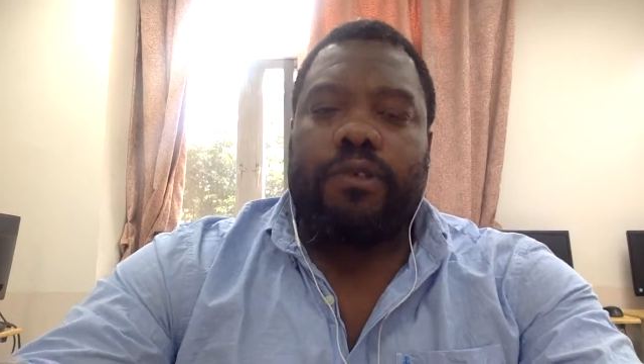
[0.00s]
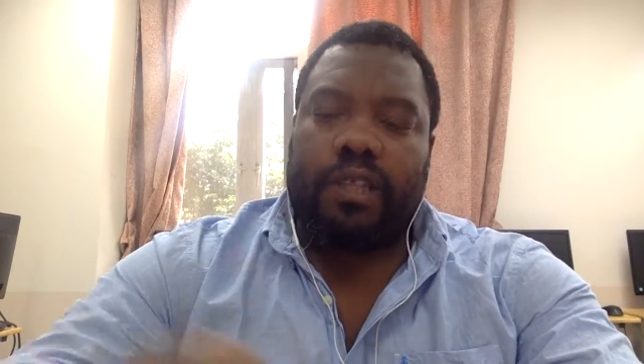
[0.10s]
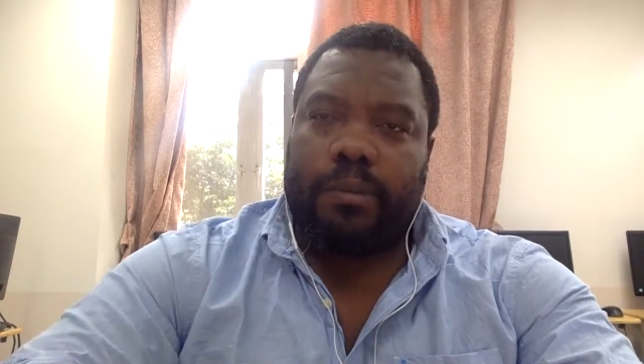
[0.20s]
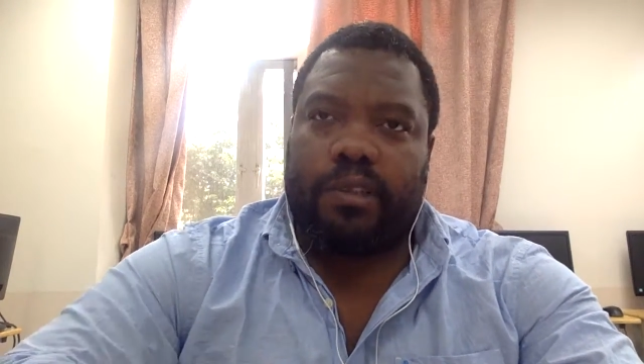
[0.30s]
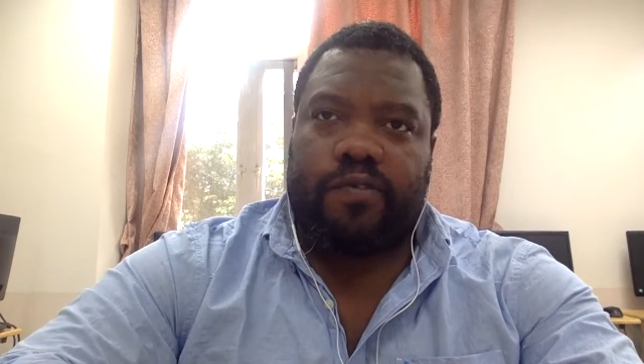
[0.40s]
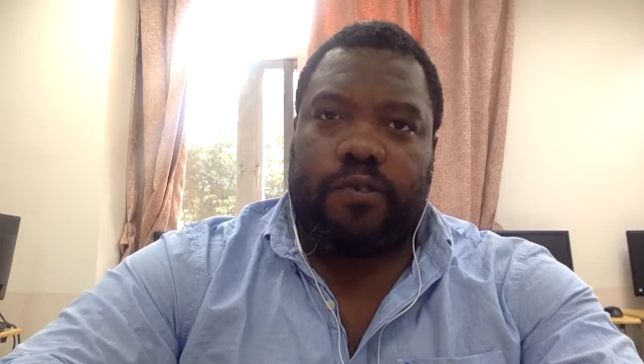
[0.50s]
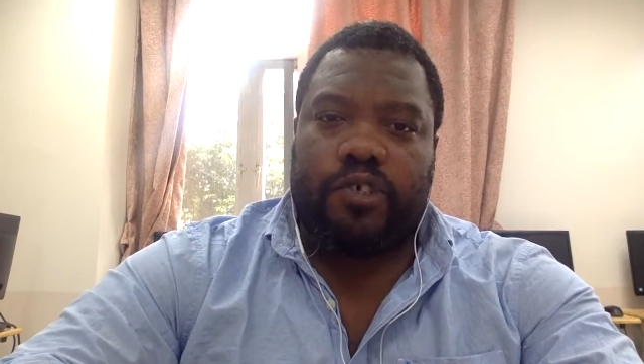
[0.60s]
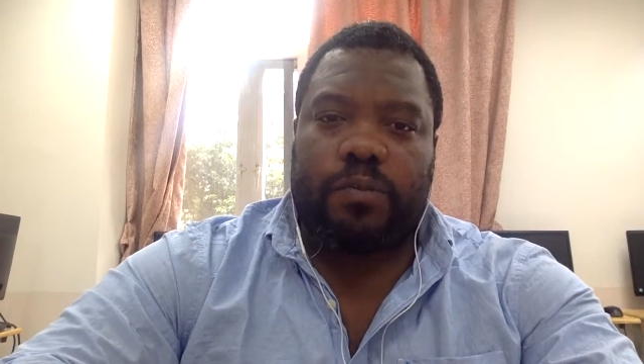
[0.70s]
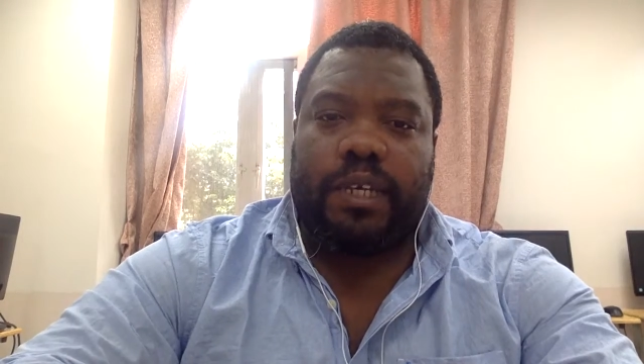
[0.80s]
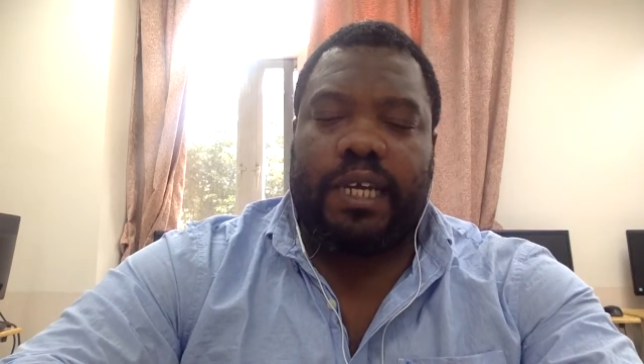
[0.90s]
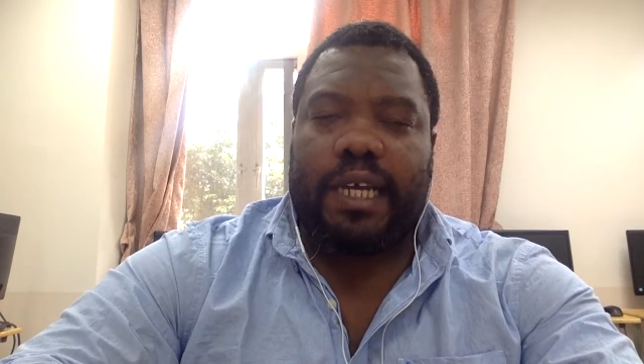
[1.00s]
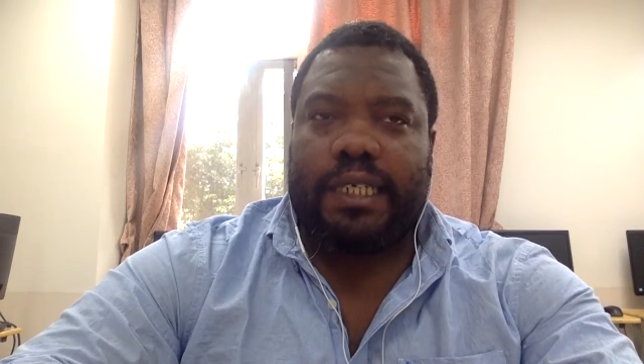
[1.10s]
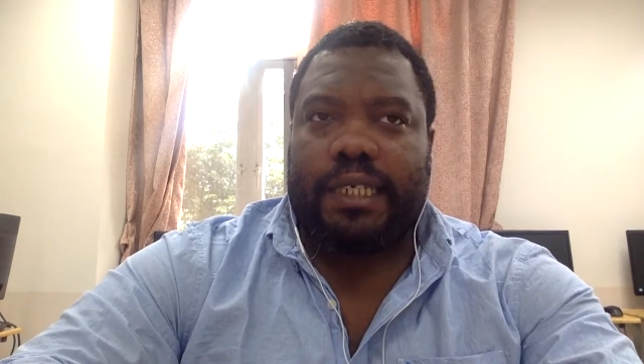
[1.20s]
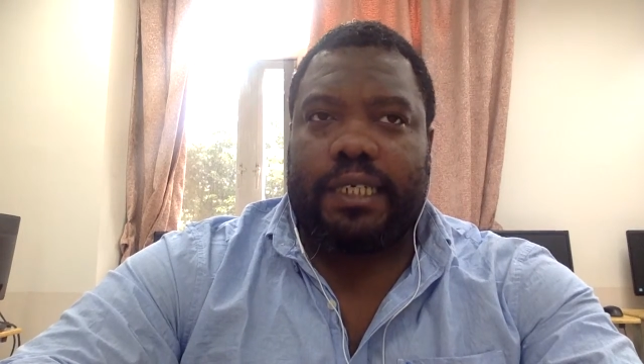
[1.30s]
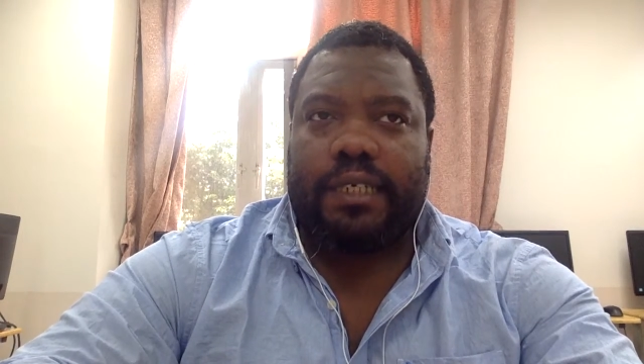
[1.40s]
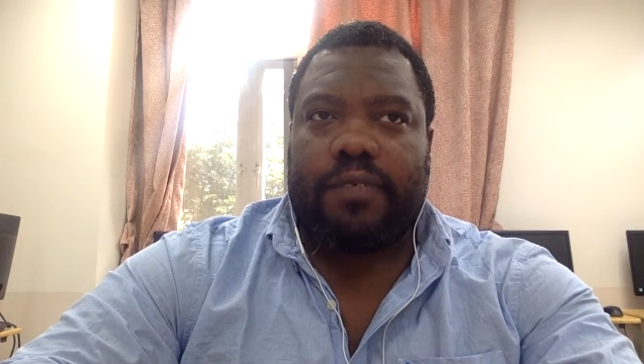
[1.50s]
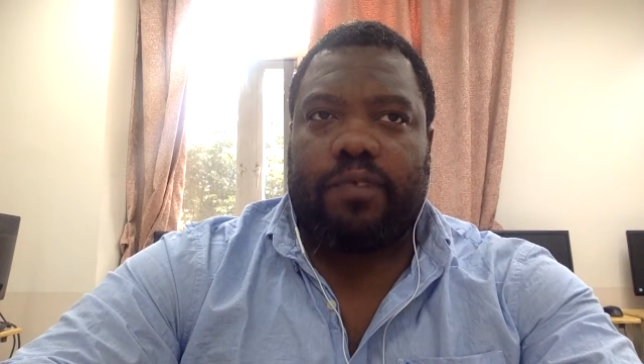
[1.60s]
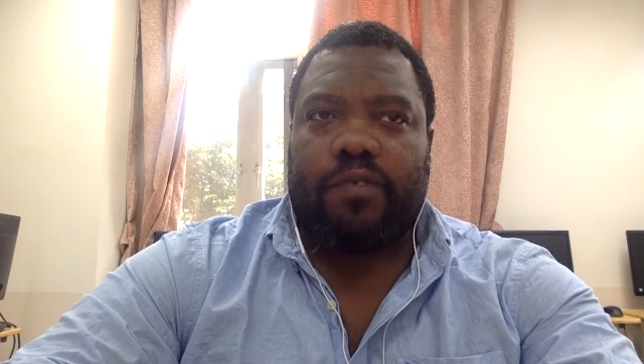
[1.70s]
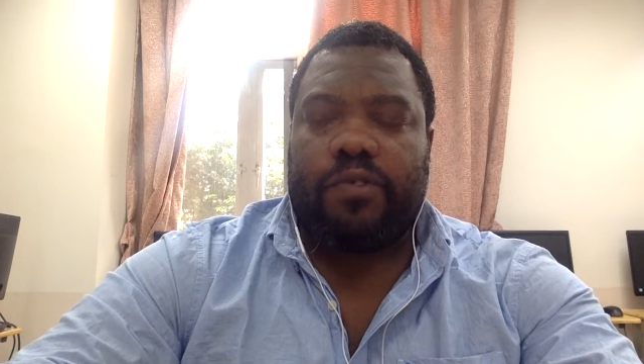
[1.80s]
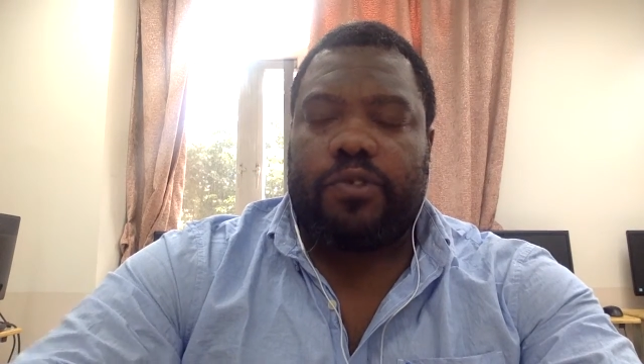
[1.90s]
talked about the first main idea in
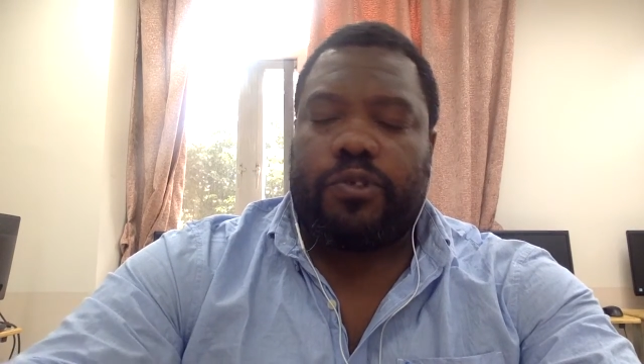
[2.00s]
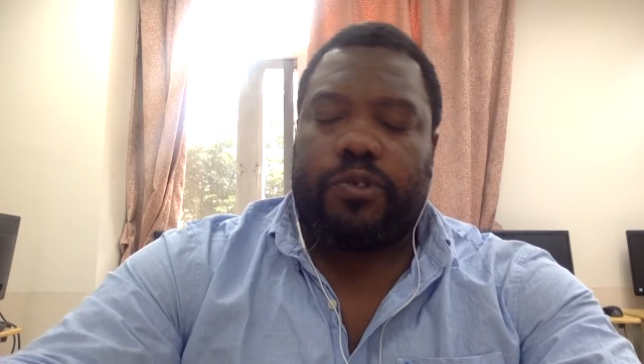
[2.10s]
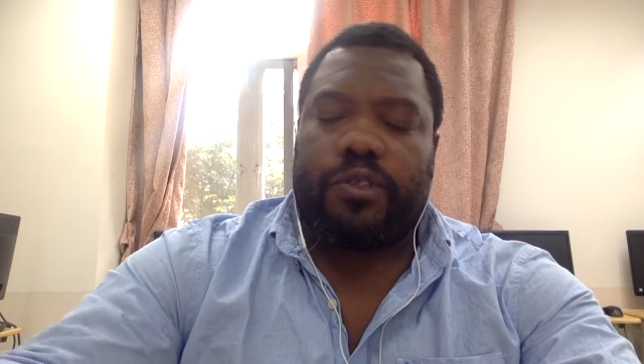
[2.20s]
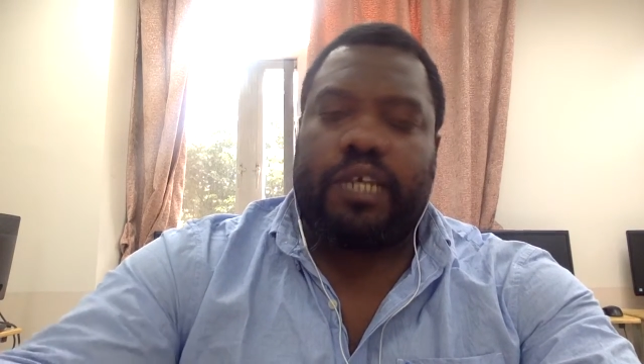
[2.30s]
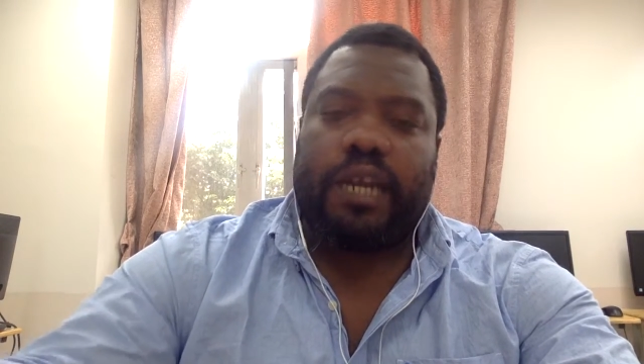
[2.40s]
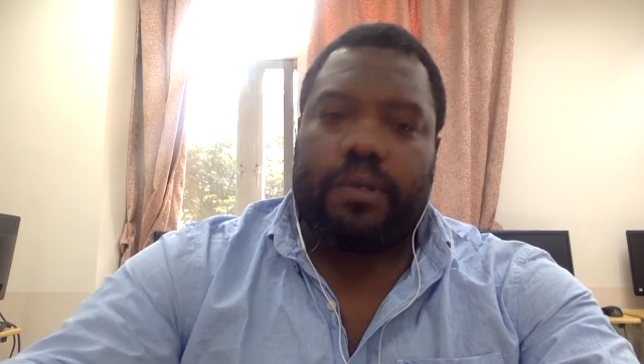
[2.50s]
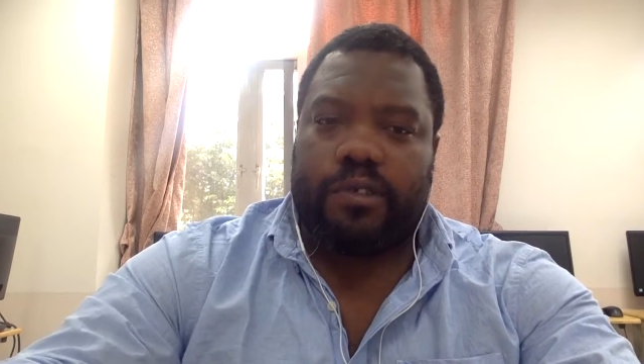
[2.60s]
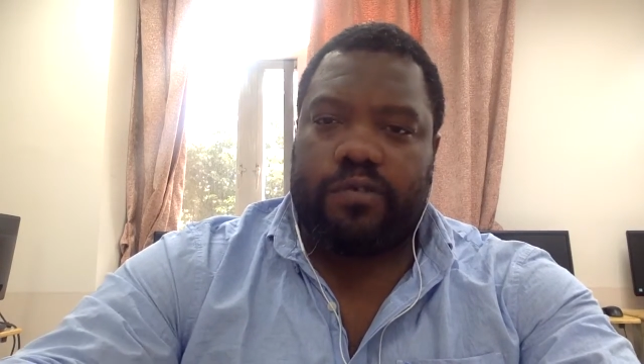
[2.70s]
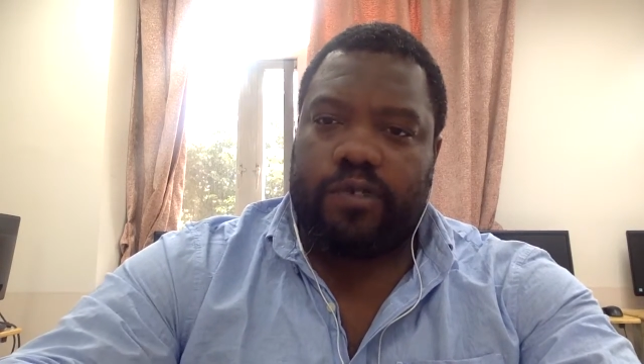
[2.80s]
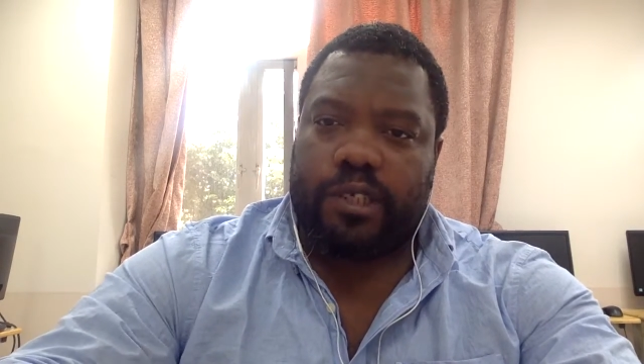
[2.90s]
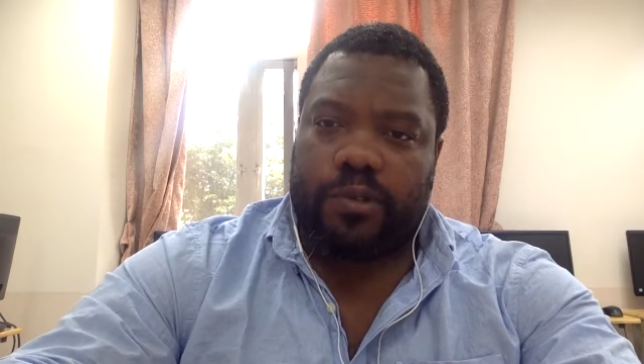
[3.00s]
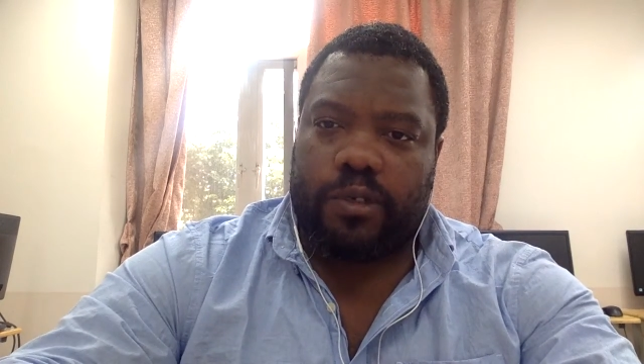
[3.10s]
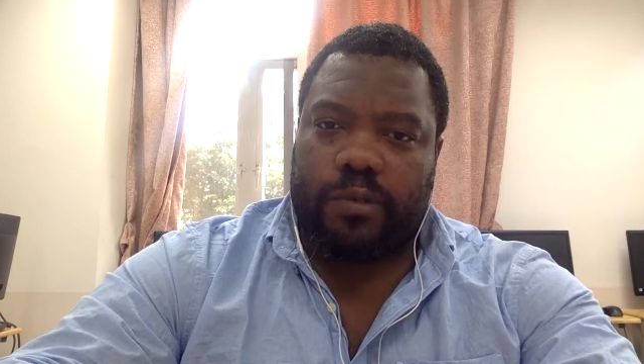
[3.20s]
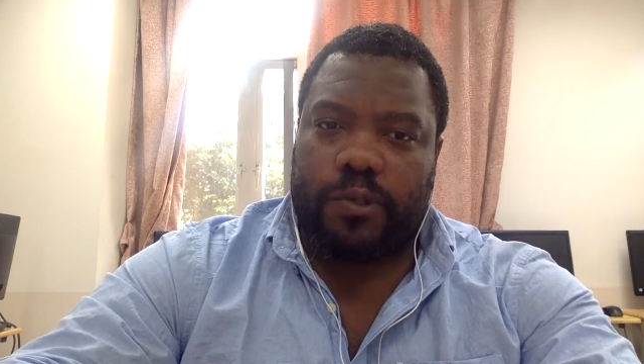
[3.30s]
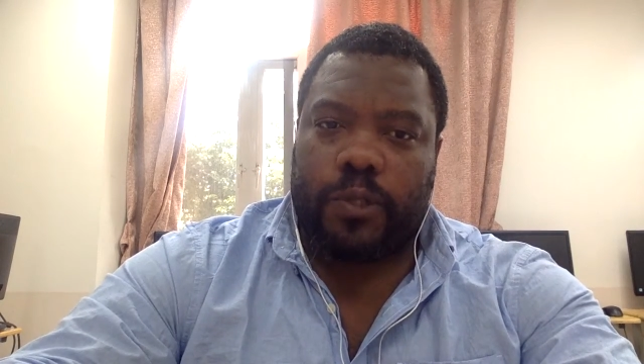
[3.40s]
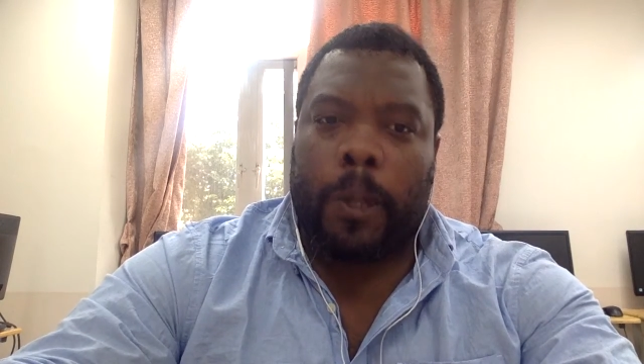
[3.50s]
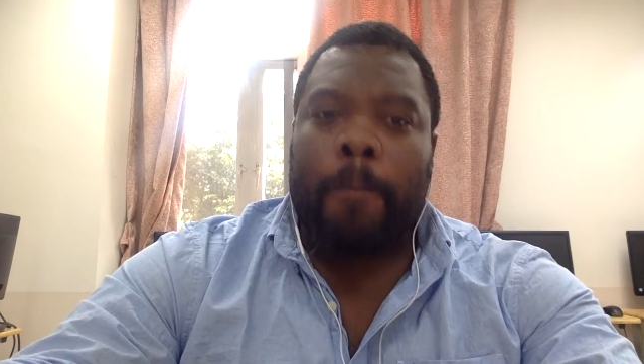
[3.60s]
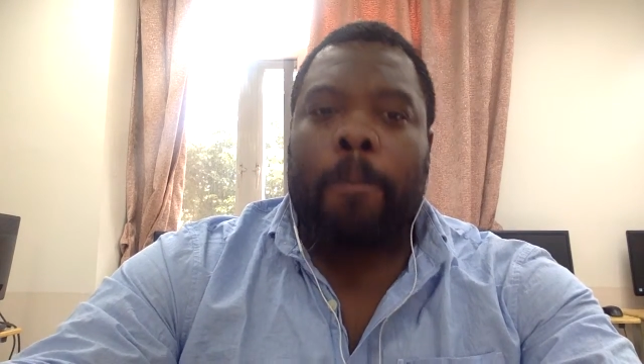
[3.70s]
reference to the Tigris and Euphrates rivers.